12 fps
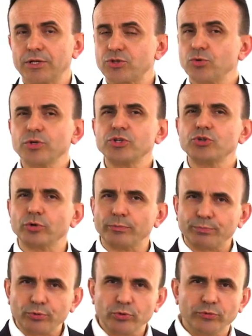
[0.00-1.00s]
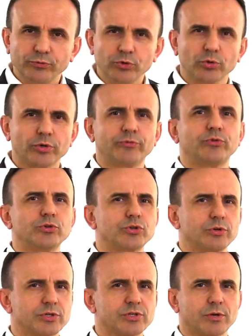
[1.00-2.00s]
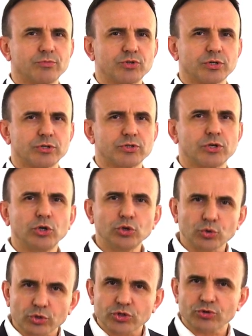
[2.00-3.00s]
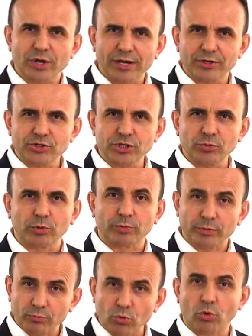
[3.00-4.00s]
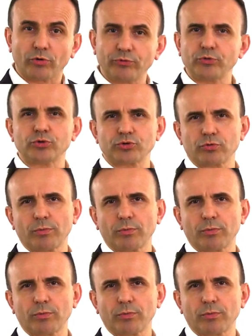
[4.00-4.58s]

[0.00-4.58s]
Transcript: As soon as you improve your future assumptions, your strategy will be more future